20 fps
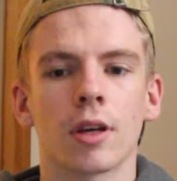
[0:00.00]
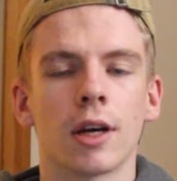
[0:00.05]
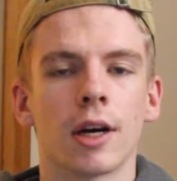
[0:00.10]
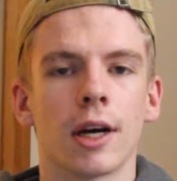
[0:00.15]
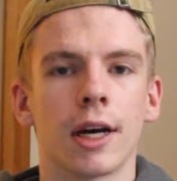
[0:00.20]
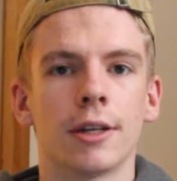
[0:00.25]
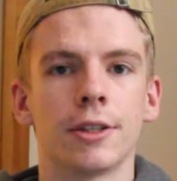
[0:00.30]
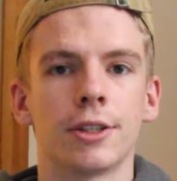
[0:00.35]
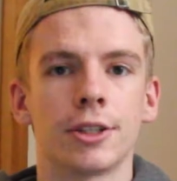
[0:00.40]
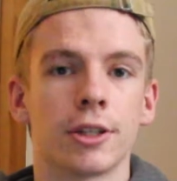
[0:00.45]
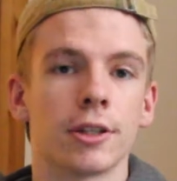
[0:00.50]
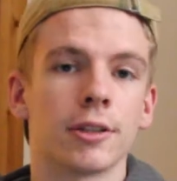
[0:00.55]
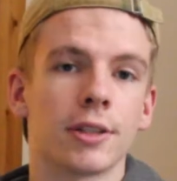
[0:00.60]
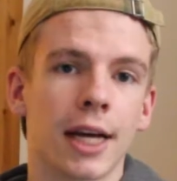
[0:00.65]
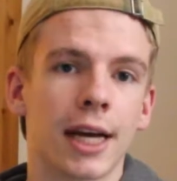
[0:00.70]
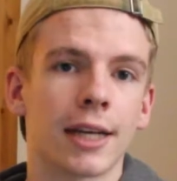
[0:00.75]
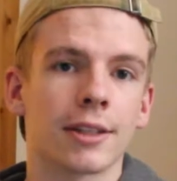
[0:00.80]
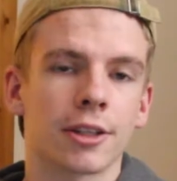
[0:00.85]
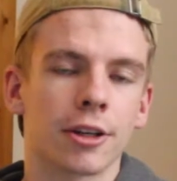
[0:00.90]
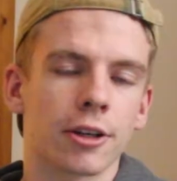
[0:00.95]
I ensure
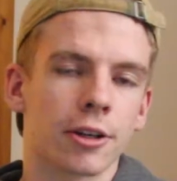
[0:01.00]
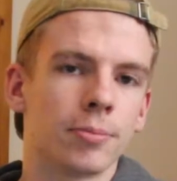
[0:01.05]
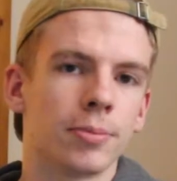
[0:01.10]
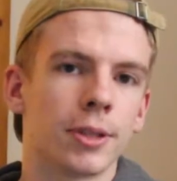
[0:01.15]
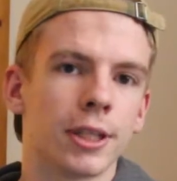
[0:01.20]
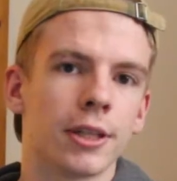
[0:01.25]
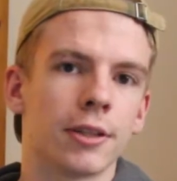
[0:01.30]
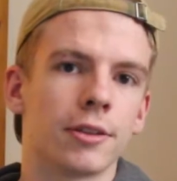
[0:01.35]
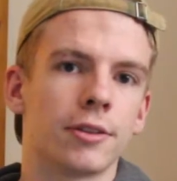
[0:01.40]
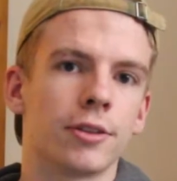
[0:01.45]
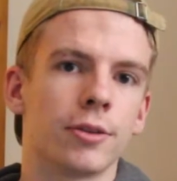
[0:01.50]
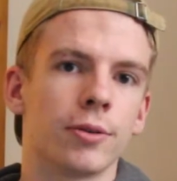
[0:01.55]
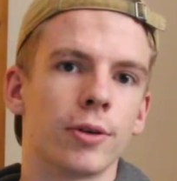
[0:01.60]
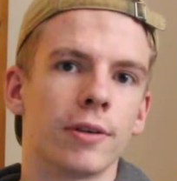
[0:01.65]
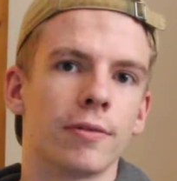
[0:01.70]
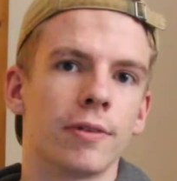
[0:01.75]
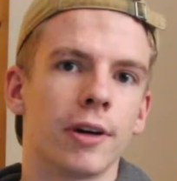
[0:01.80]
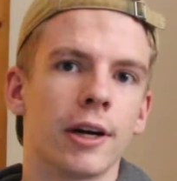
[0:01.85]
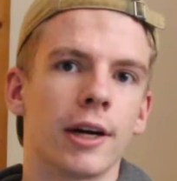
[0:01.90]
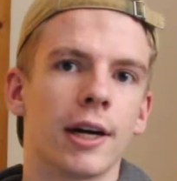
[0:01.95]
tasks are completed to
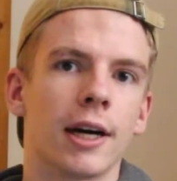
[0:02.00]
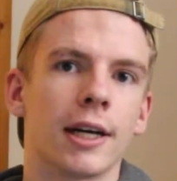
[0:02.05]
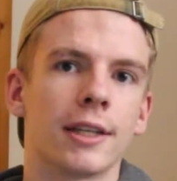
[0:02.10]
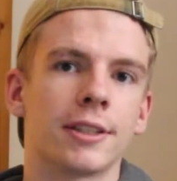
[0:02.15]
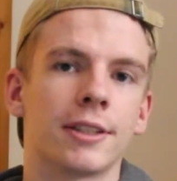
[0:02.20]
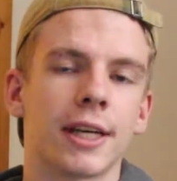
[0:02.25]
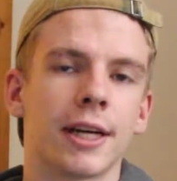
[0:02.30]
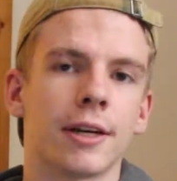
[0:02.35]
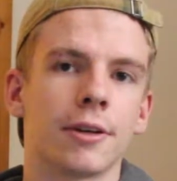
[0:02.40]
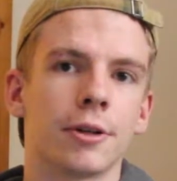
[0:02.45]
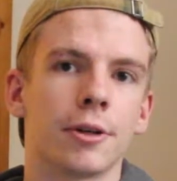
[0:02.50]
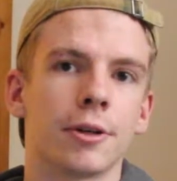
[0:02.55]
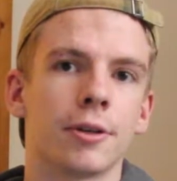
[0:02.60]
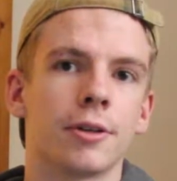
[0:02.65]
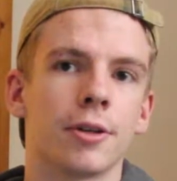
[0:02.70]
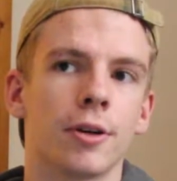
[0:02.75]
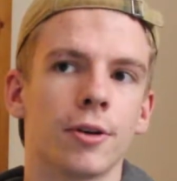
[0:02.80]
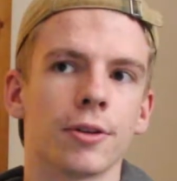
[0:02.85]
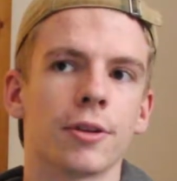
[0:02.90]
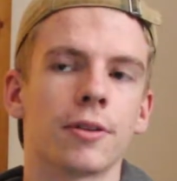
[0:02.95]
a very high
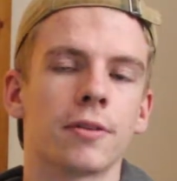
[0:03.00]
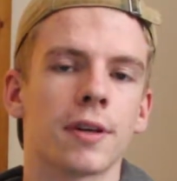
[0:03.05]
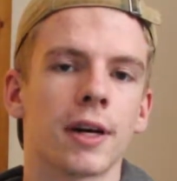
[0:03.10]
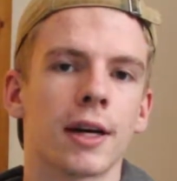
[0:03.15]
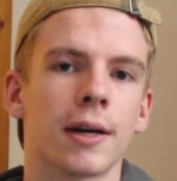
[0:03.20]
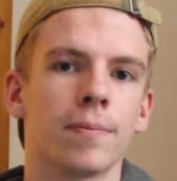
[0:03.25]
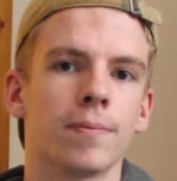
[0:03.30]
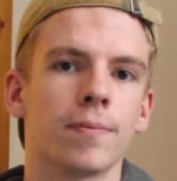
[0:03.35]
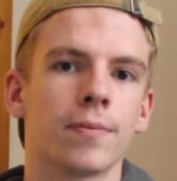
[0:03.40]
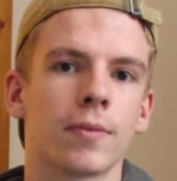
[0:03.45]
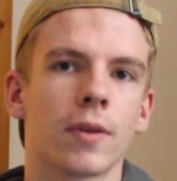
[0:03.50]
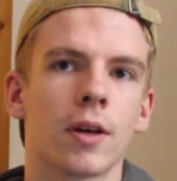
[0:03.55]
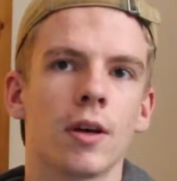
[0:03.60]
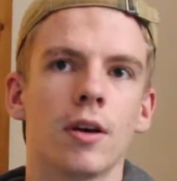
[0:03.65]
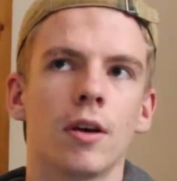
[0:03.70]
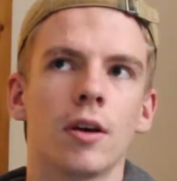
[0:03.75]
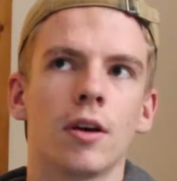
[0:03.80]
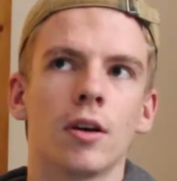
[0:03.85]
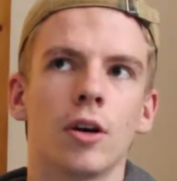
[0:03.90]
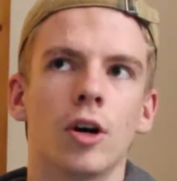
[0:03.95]
standard all the time,
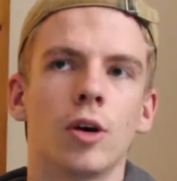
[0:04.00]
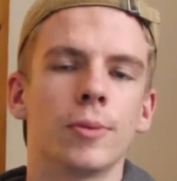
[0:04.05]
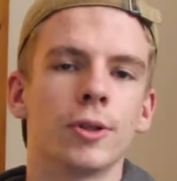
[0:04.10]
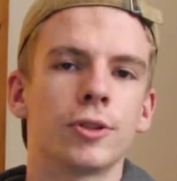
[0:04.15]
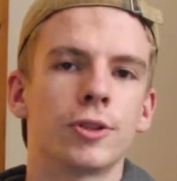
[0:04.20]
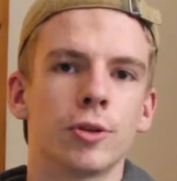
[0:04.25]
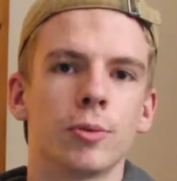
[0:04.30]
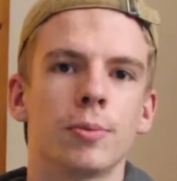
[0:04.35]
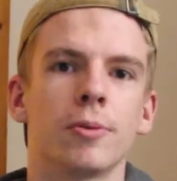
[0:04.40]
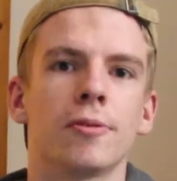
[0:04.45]
almost to a